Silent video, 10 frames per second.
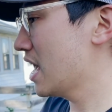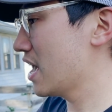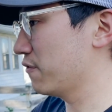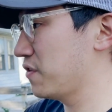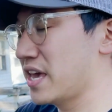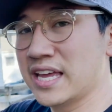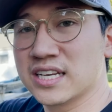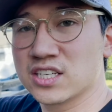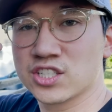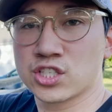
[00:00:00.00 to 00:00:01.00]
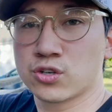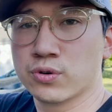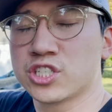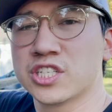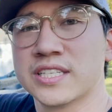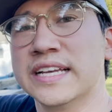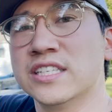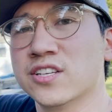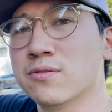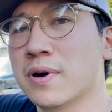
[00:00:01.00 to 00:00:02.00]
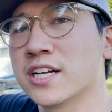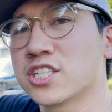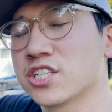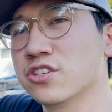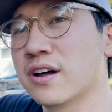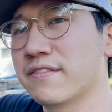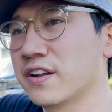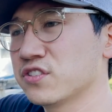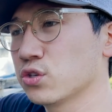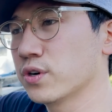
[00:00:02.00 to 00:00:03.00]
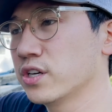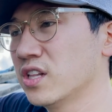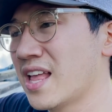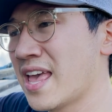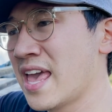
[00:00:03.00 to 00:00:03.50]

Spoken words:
if it squishes in too much because you don't have enough soil